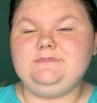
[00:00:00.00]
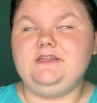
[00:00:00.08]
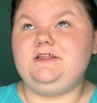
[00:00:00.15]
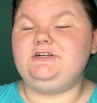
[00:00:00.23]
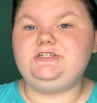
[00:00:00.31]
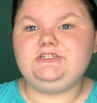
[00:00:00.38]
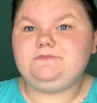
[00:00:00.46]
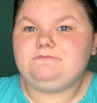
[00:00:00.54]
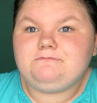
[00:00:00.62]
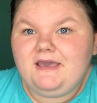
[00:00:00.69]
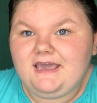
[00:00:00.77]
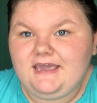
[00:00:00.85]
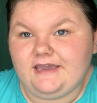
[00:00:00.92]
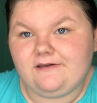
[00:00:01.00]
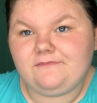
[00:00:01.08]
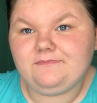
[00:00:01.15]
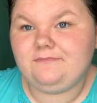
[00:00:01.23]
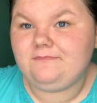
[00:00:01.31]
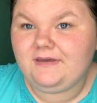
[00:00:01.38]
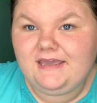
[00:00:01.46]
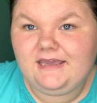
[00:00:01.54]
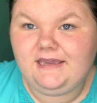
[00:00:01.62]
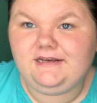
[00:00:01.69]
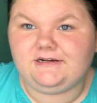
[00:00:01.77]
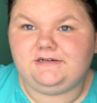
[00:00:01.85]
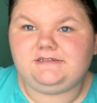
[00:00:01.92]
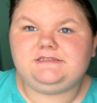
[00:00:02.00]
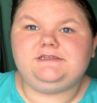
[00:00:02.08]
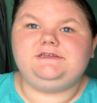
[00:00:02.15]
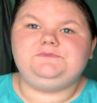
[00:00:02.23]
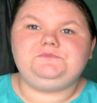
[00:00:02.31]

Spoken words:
They're just picky eaters.